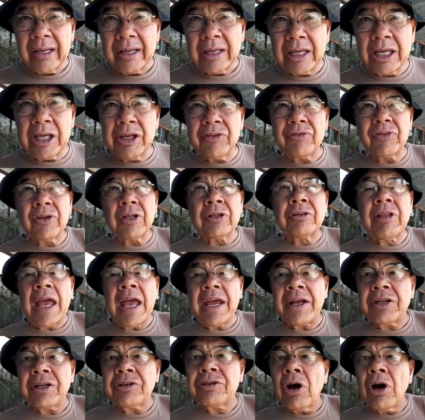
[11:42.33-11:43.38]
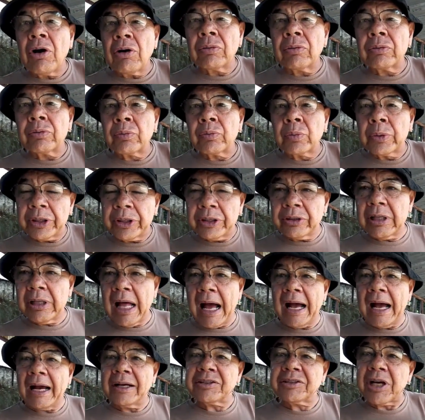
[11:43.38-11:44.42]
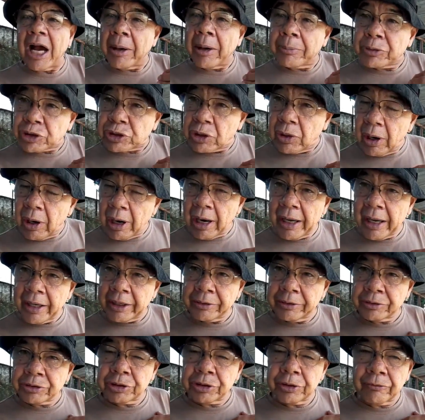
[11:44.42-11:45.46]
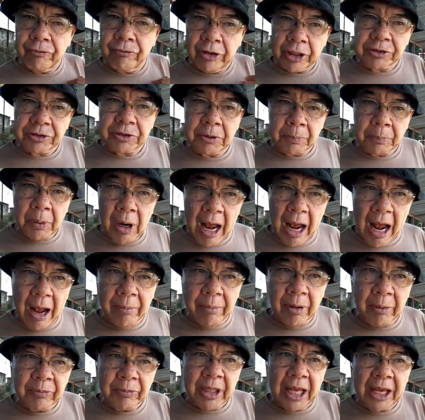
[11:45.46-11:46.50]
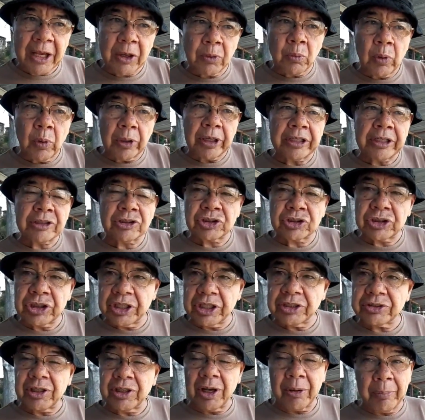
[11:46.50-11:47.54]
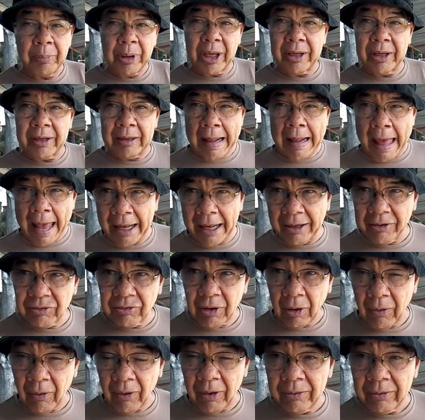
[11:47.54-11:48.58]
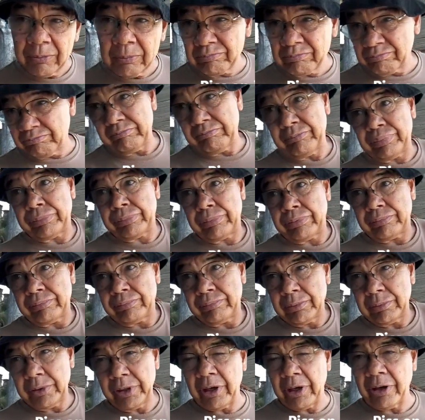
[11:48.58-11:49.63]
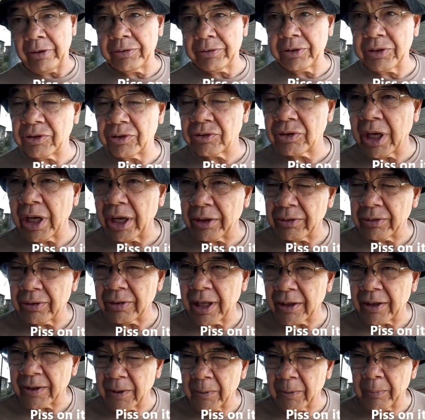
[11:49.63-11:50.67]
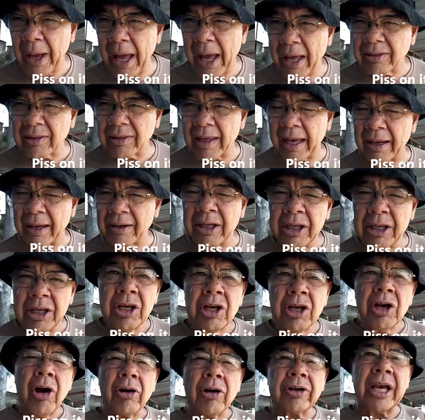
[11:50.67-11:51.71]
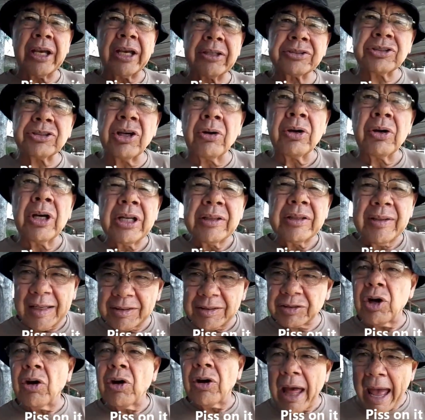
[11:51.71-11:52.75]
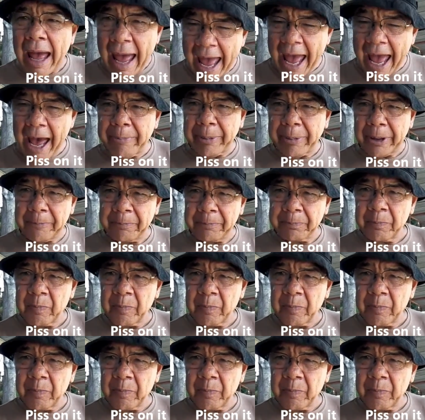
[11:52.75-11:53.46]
they don't realize I'm trying to fix the problem. They insist on being an asshole. You know, you just can't do nothing about that. Okay, so that's going to happen.